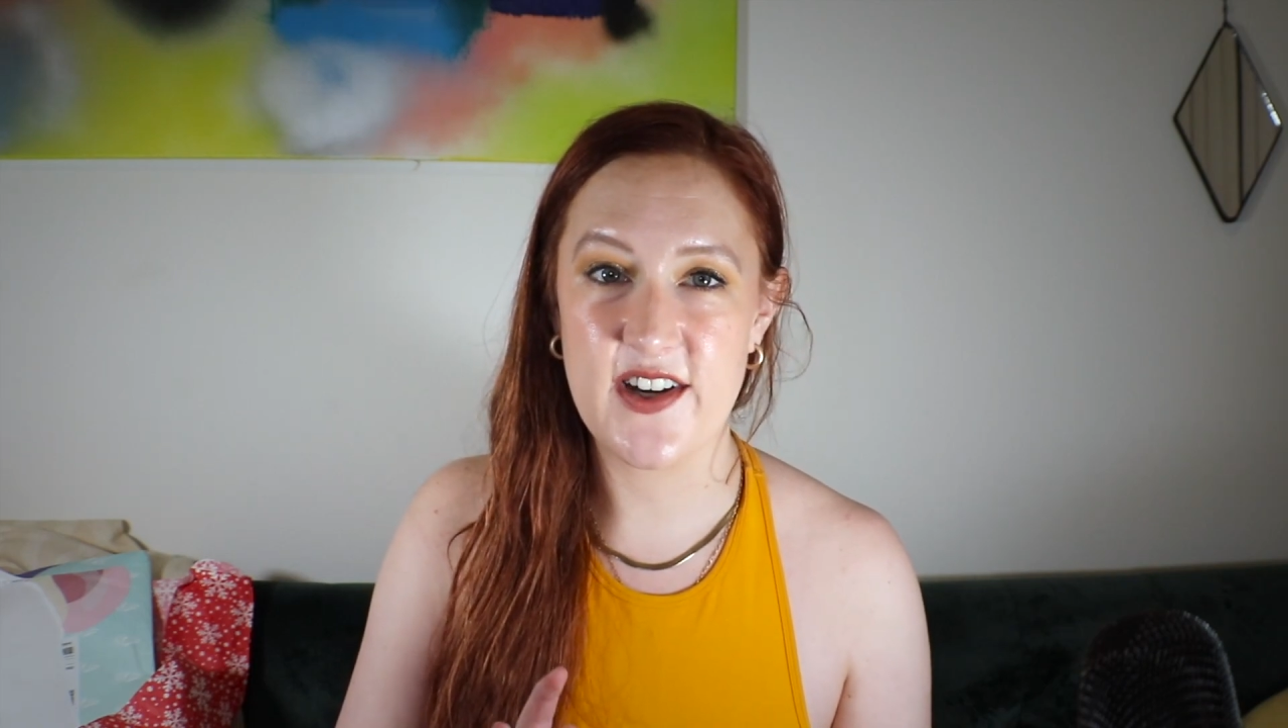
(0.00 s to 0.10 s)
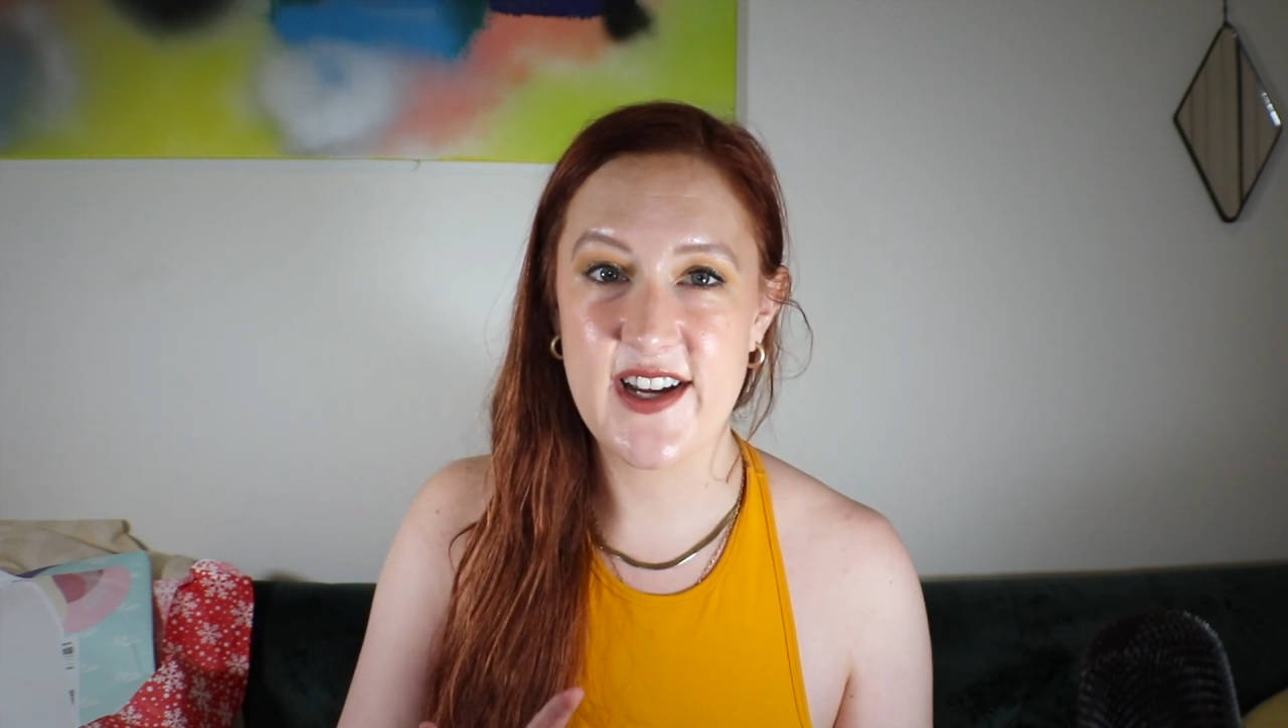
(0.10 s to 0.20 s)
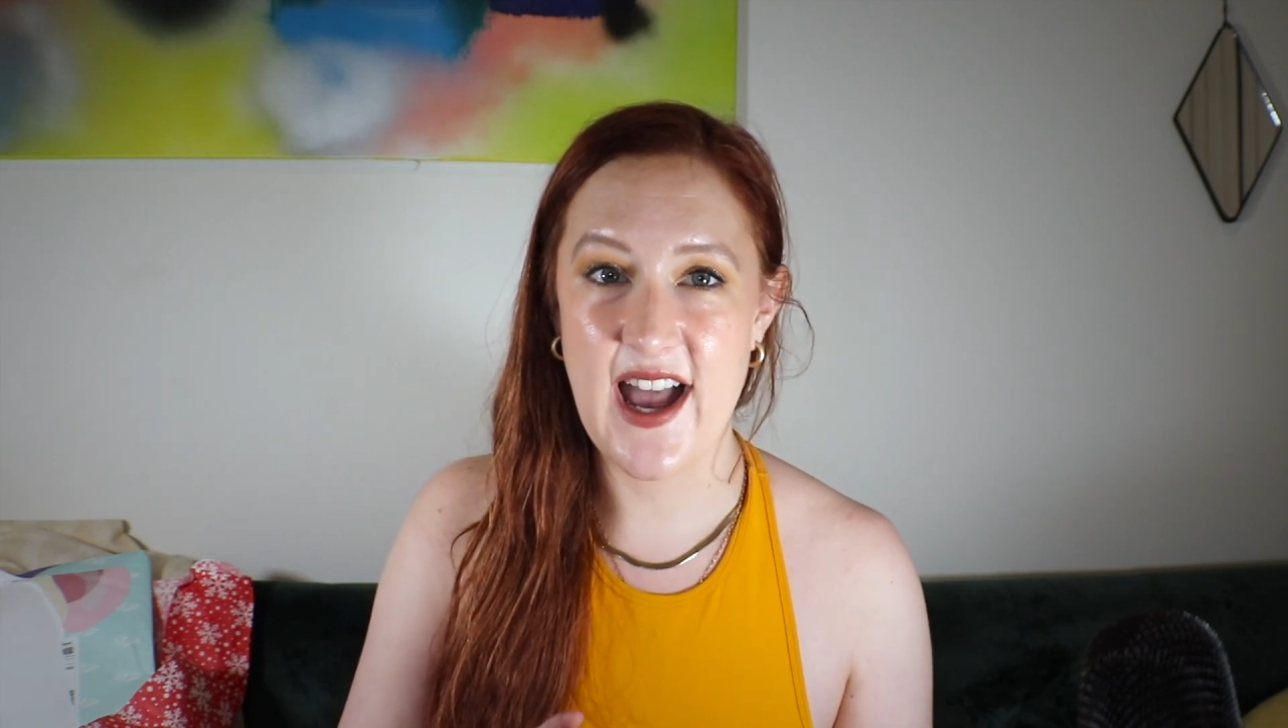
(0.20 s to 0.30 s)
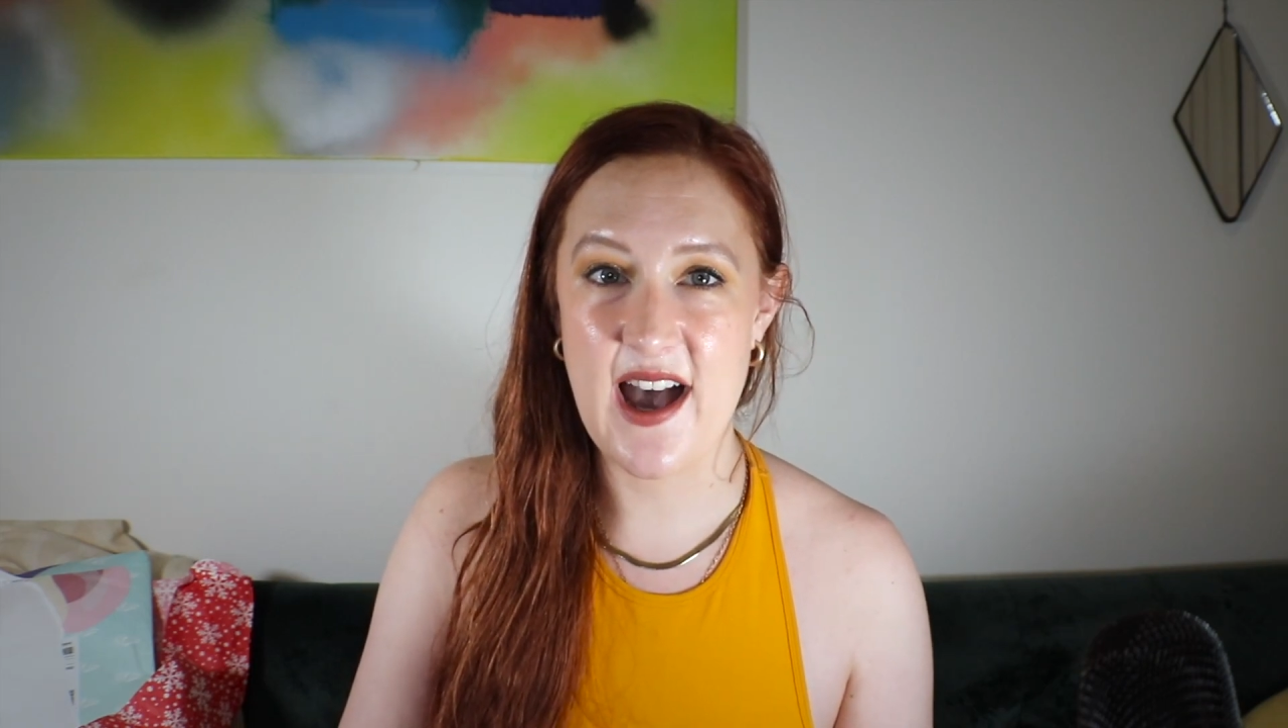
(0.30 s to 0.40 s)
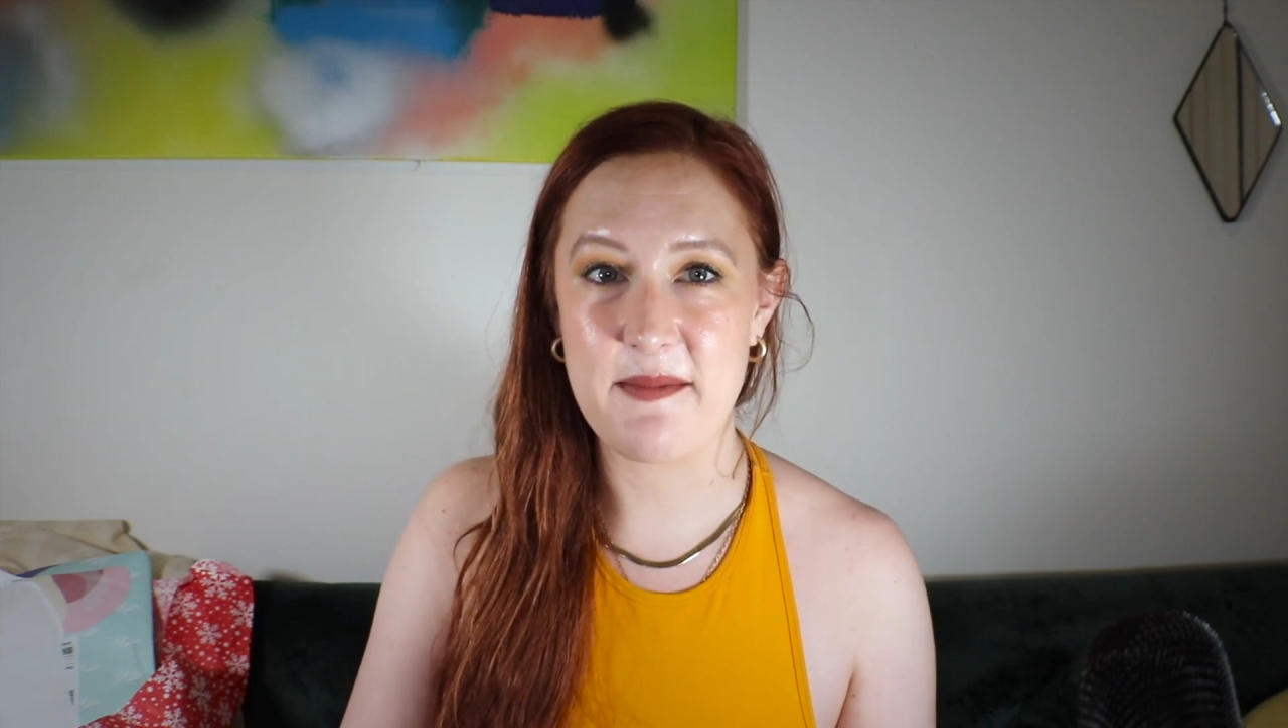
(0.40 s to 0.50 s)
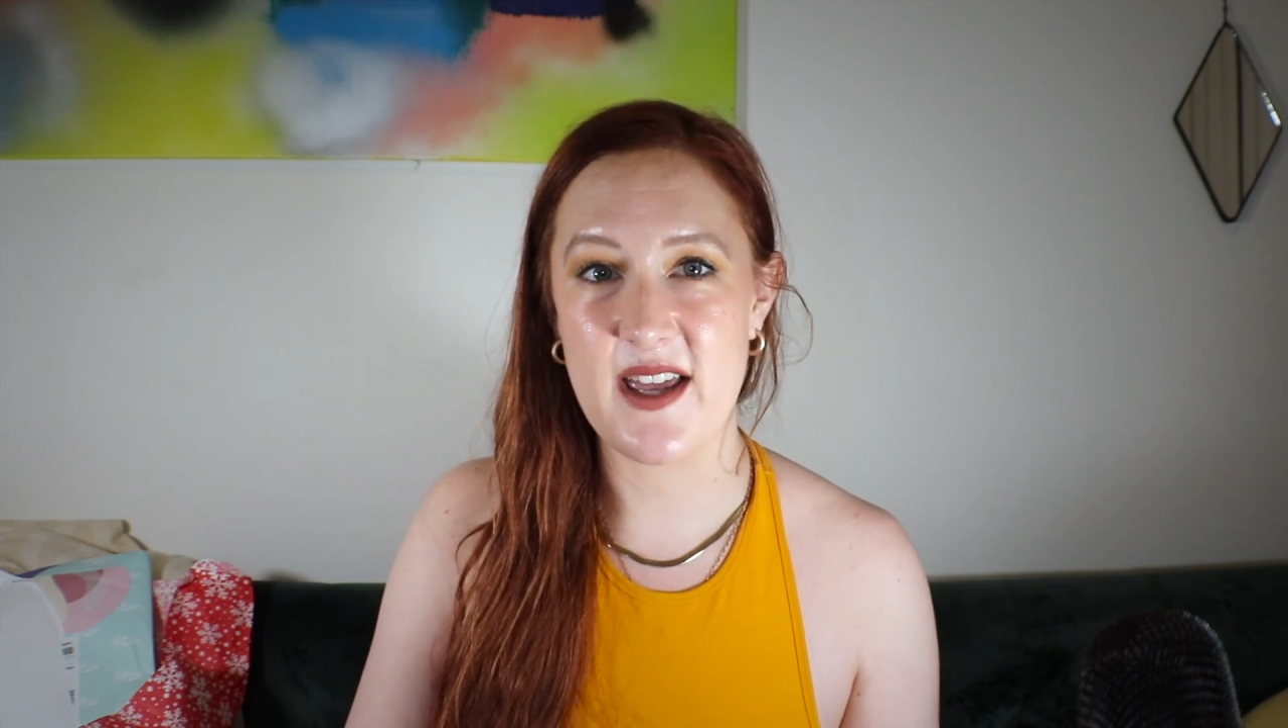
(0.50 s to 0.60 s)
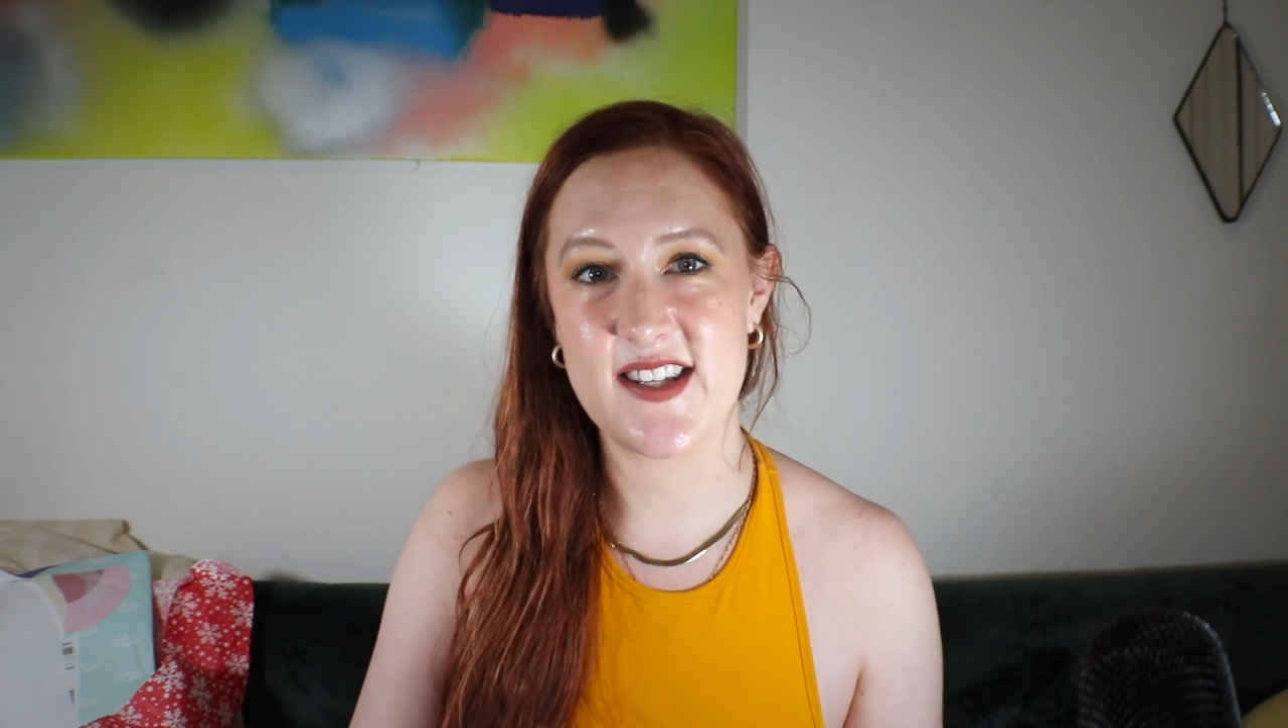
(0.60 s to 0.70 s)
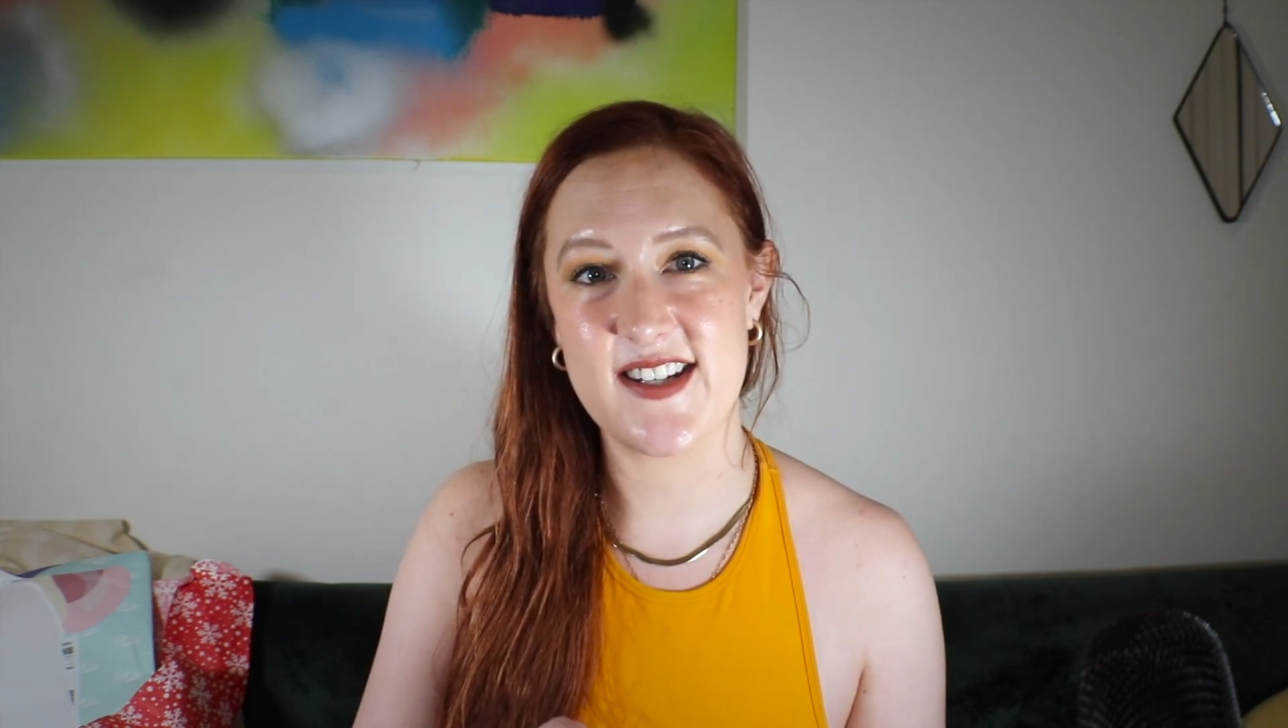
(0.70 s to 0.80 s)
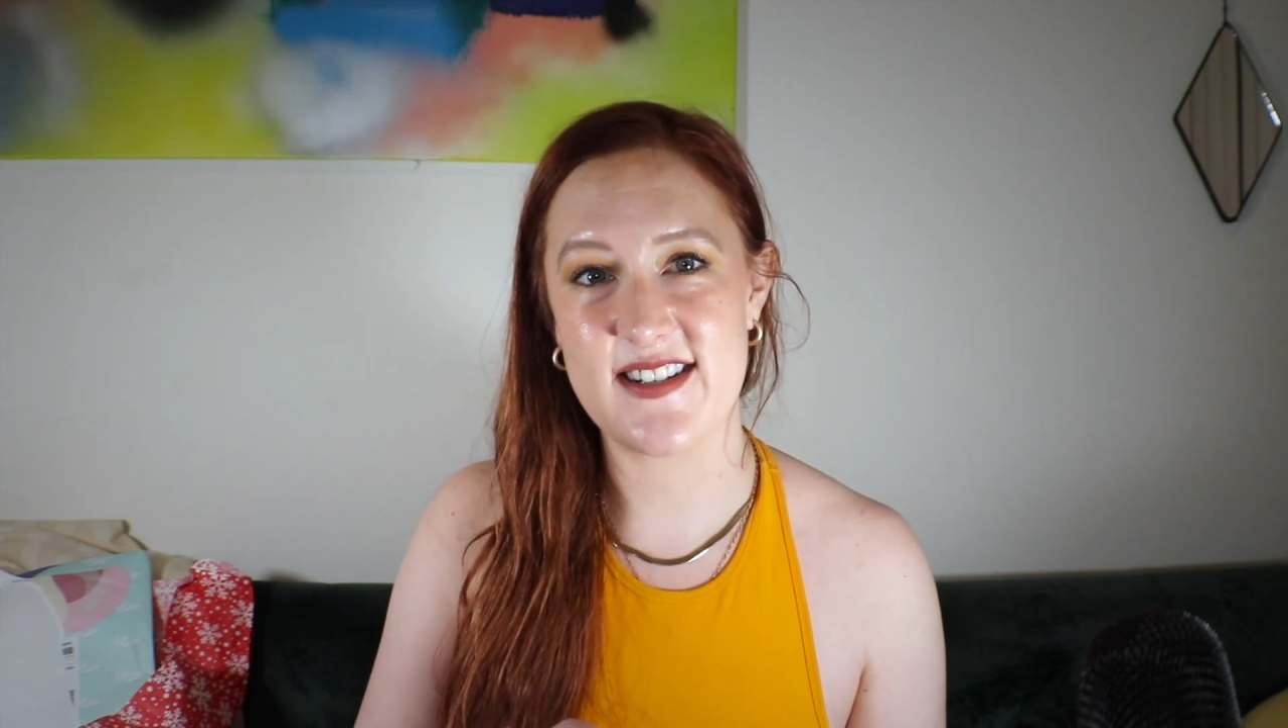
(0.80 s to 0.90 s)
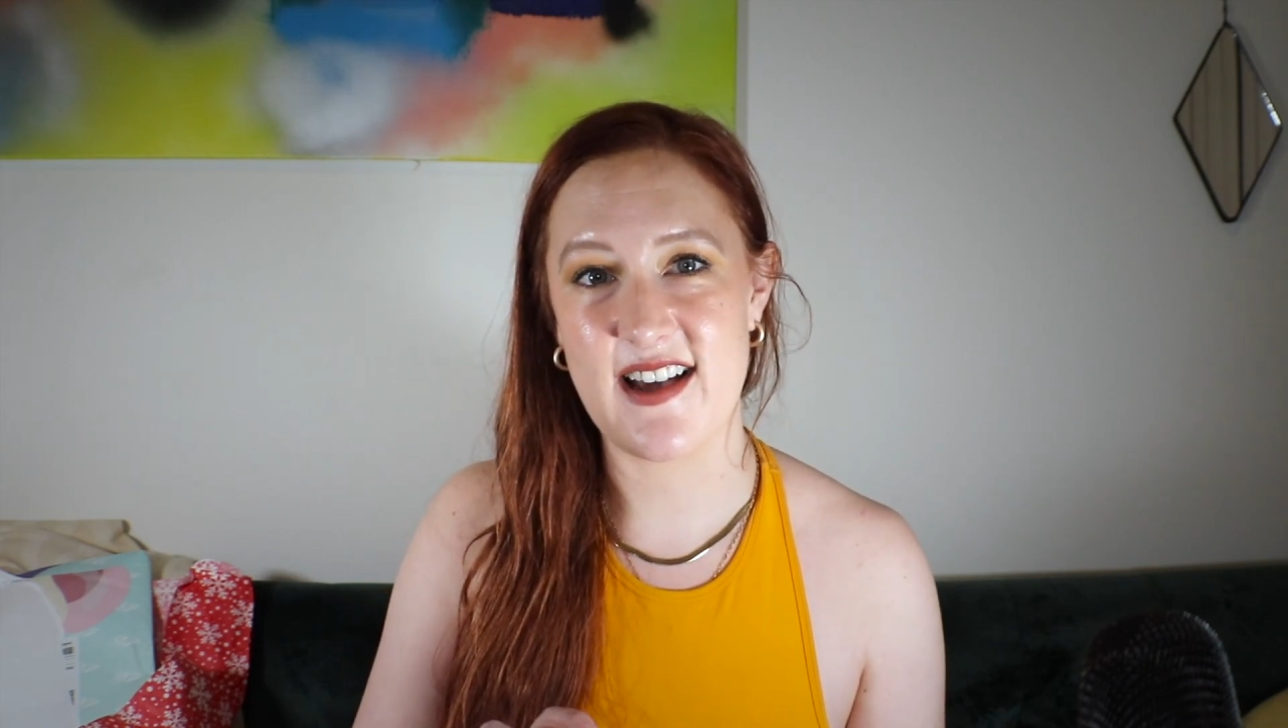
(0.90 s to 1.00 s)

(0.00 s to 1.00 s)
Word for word: a comment